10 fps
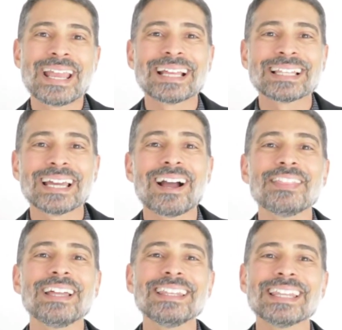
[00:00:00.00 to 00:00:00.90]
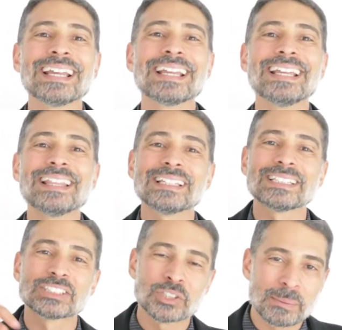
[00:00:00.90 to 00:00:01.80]
Click on the link in the
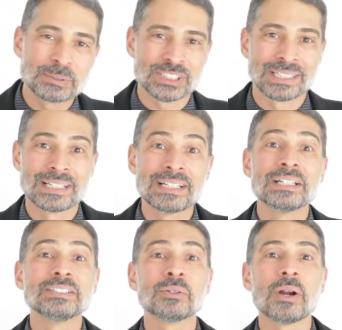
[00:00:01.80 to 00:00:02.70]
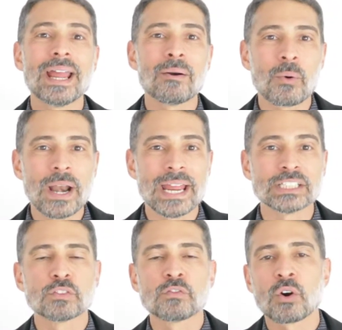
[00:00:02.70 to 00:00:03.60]
description to
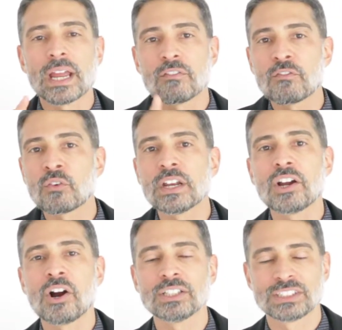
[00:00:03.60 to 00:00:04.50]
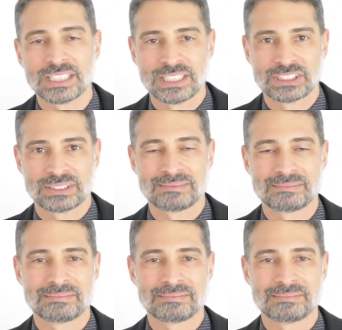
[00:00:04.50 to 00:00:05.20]
arrange for a free consultation.